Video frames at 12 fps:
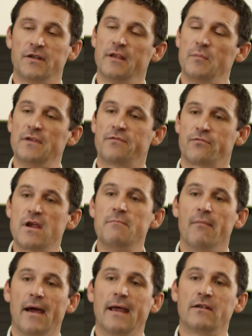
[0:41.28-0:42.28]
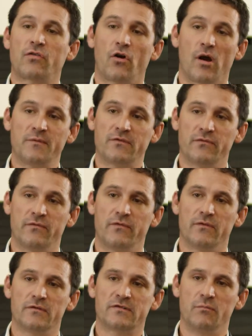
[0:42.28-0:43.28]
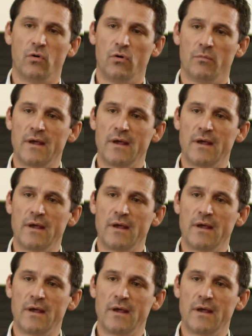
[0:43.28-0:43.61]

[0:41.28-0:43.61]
there'd be three main types of small,